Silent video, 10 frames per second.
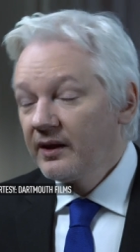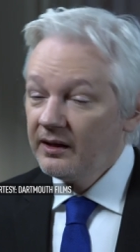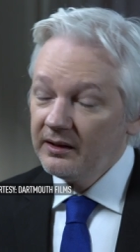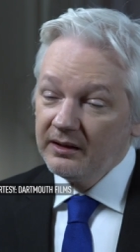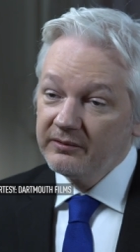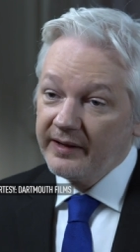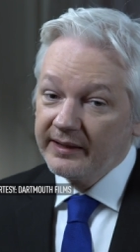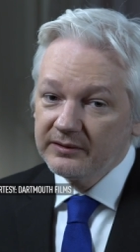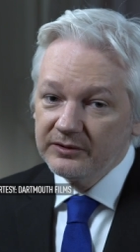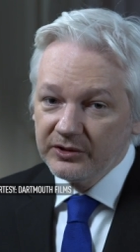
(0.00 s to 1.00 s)
In
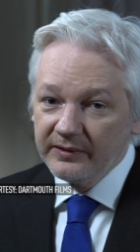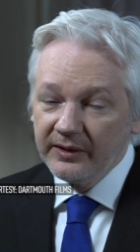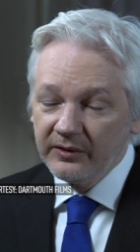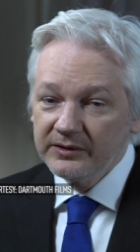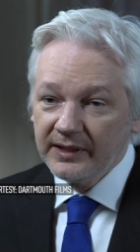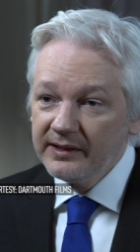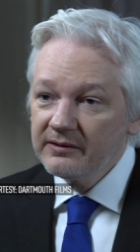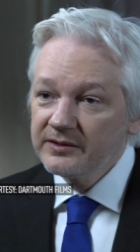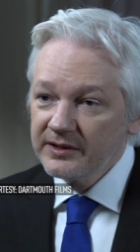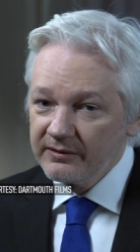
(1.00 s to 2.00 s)
fact, during her
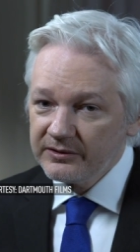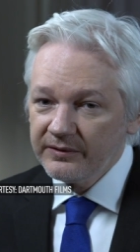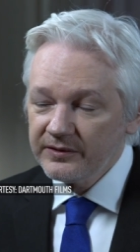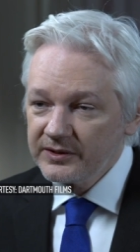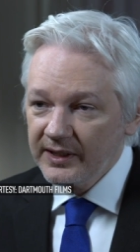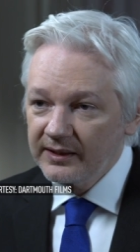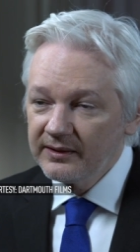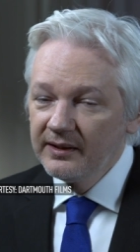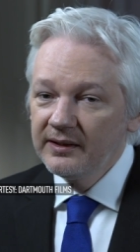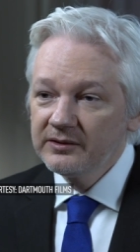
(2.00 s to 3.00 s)
tenure as Secretary of State,
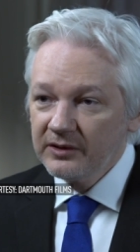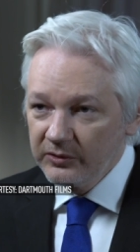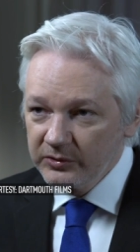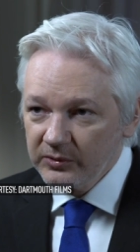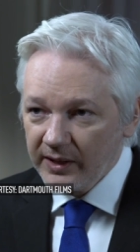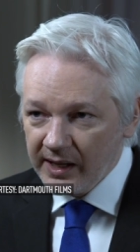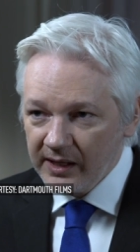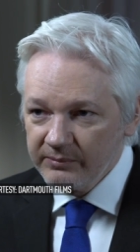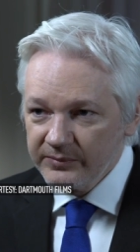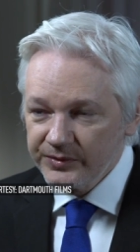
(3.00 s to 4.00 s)
total
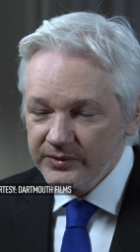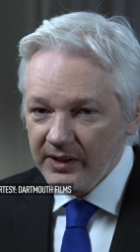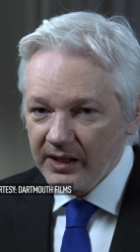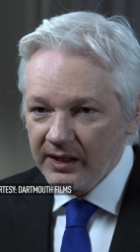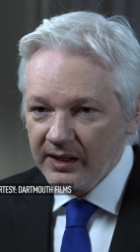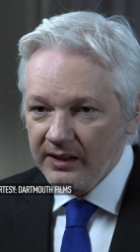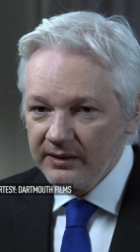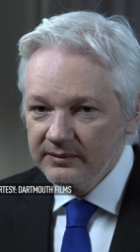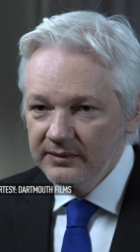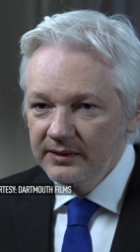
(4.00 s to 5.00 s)
arms
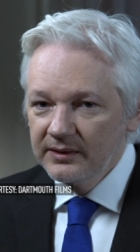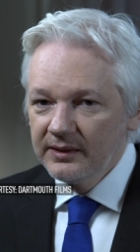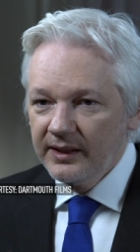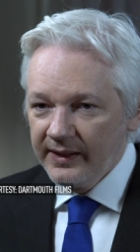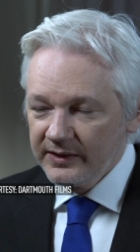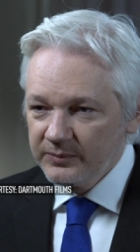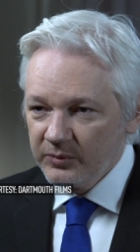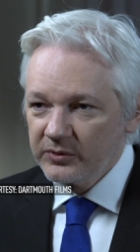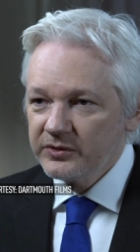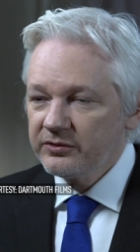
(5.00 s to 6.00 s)

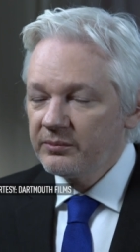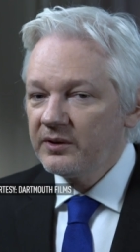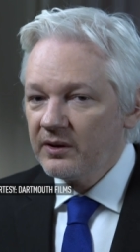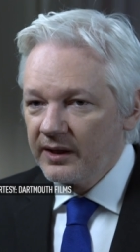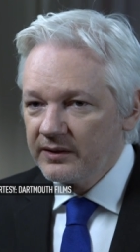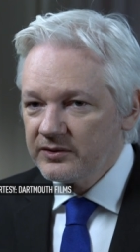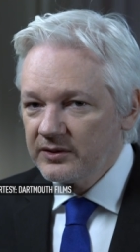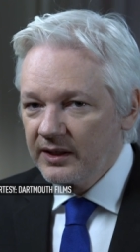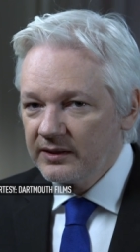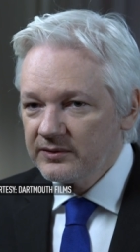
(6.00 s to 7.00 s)
exports from the United
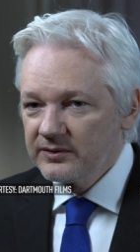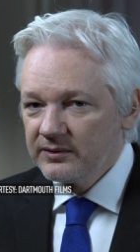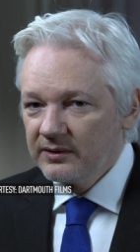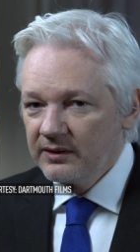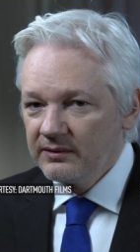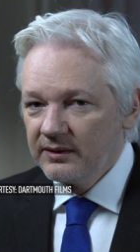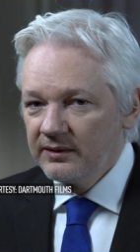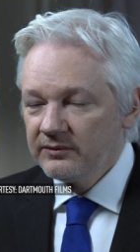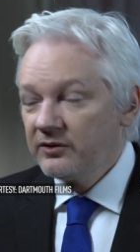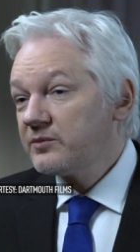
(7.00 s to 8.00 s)
States,
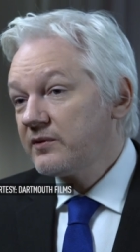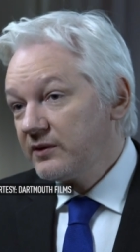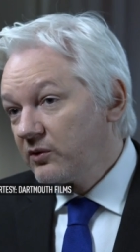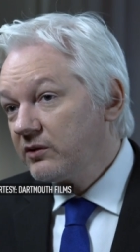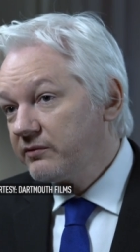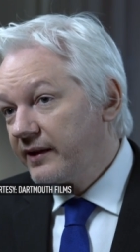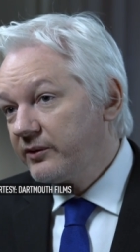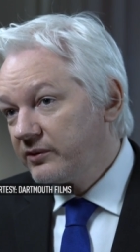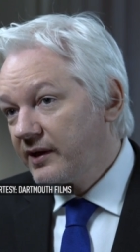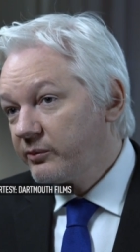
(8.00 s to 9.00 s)
in terms of the dollar
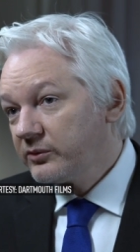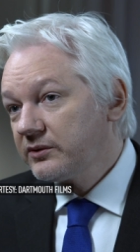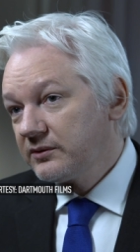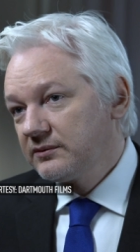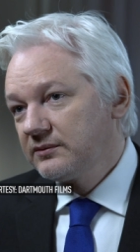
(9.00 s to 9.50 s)
value, doubled.